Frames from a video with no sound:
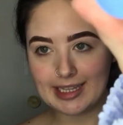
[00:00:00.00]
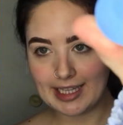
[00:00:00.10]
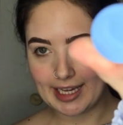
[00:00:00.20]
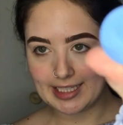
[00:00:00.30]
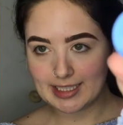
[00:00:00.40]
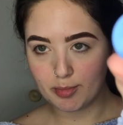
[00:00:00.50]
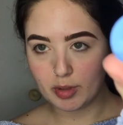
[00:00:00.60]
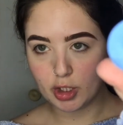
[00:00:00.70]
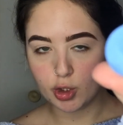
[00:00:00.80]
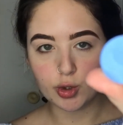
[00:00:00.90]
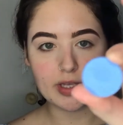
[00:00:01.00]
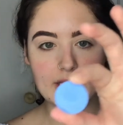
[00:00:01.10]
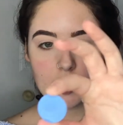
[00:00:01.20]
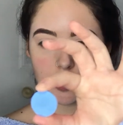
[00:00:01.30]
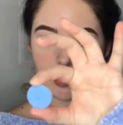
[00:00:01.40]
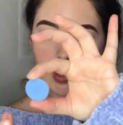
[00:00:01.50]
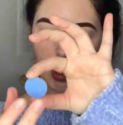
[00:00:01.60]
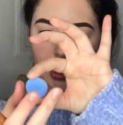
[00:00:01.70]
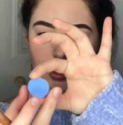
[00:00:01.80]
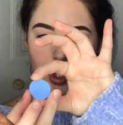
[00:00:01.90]
light blue here
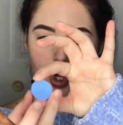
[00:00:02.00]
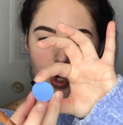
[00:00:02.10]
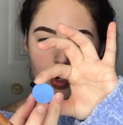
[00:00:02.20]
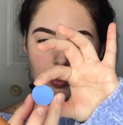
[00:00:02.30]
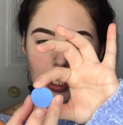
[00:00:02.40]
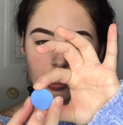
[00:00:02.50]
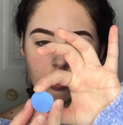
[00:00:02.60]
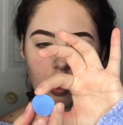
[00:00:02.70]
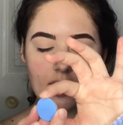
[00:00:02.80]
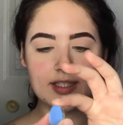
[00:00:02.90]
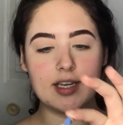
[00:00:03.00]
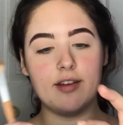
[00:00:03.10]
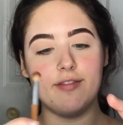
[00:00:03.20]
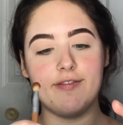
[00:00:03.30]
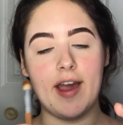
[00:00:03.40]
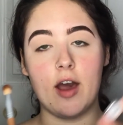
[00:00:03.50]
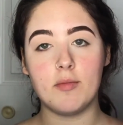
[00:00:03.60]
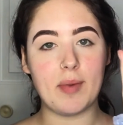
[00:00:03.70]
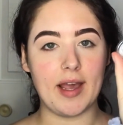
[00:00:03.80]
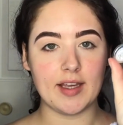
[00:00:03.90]
called a Lost and
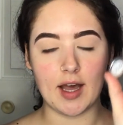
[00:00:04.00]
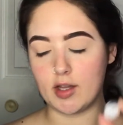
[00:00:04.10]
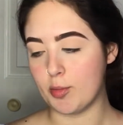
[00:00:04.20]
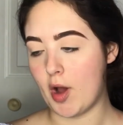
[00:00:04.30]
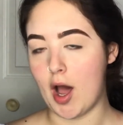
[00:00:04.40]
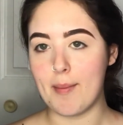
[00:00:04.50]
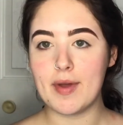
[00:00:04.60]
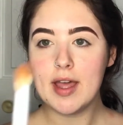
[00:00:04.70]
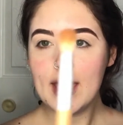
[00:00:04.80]
Found by Colourpop.